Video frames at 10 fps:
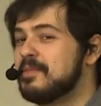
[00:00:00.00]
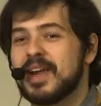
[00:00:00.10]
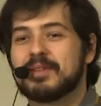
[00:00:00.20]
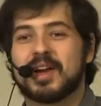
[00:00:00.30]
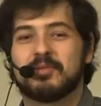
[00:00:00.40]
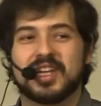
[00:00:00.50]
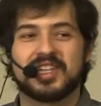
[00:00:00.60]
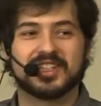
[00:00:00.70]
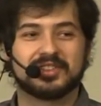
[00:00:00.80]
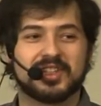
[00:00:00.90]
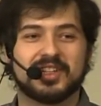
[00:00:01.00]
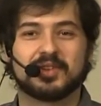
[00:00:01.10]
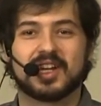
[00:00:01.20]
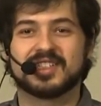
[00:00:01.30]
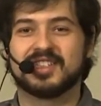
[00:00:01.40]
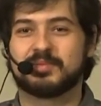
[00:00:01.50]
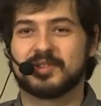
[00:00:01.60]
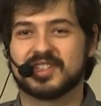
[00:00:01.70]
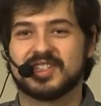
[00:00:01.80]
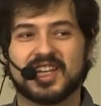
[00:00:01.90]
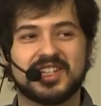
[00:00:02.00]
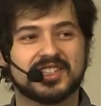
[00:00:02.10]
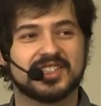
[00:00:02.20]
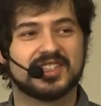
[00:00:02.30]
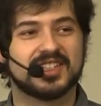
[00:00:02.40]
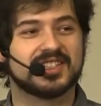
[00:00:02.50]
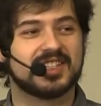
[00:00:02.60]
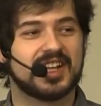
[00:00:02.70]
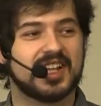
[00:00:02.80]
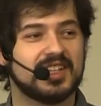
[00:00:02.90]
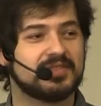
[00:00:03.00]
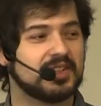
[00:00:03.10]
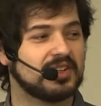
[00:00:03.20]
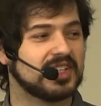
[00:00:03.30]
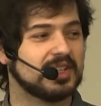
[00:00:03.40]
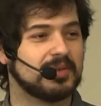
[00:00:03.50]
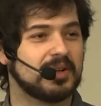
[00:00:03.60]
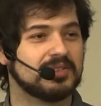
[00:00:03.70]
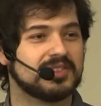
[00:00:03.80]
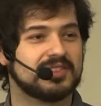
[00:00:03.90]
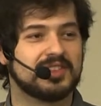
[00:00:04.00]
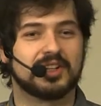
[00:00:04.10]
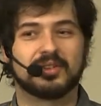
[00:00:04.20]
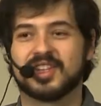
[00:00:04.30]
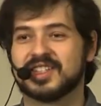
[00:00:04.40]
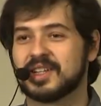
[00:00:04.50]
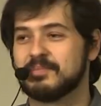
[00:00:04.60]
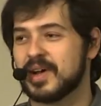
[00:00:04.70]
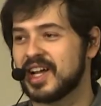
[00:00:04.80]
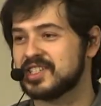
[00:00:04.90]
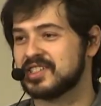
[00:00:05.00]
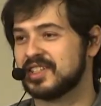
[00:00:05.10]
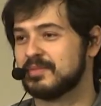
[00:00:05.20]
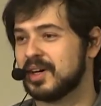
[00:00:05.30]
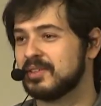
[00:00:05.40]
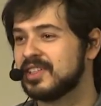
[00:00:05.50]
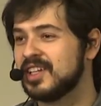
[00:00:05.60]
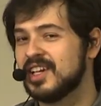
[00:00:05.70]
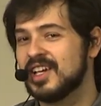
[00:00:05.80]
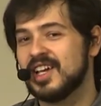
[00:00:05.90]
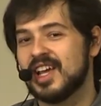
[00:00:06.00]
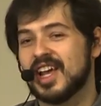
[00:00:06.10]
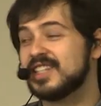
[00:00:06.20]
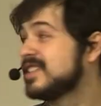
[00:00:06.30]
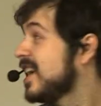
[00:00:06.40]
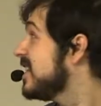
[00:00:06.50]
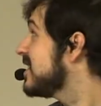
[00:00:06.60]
make my way here to give you guys these presentations is that I love talking about things I'm passionate about. And today